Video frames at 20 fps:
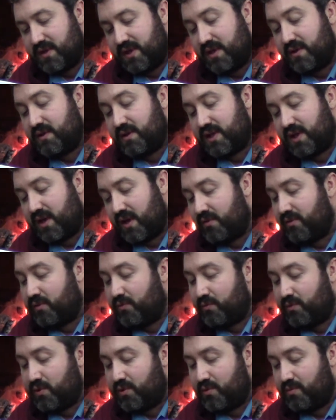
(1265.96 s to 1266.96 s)
in the other
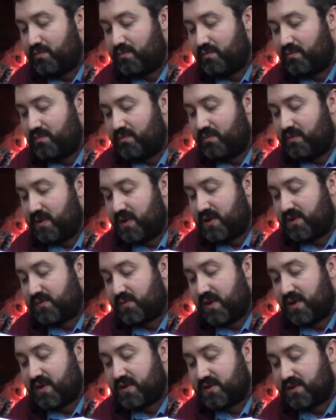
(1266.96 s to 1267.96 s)
room is
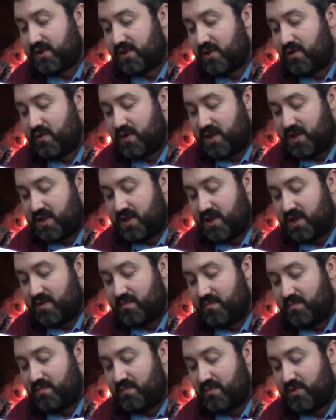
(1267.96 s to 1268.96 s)
where the security
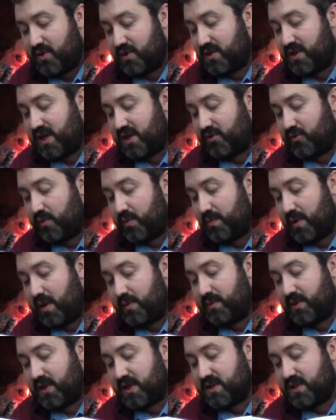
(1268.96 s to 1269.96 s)
team could take the
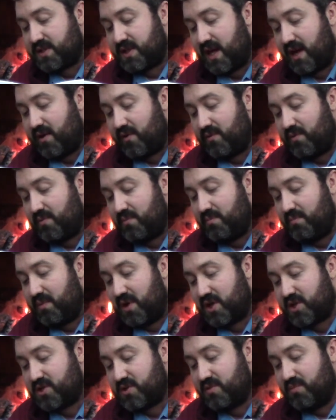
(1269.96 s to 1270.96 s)
Republicans down
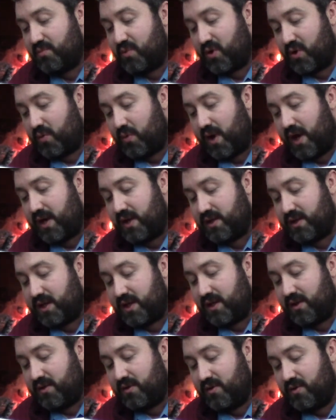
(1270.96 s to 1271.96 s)
much more
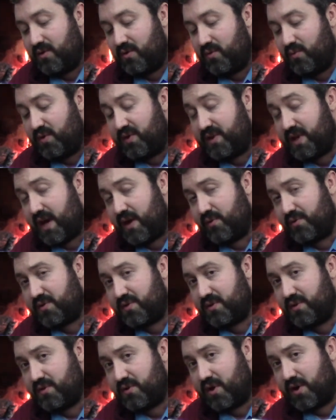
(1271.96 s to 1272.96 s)
quietly, without
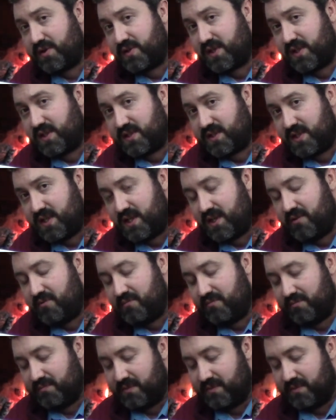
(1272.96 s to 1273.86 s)
causing a scene.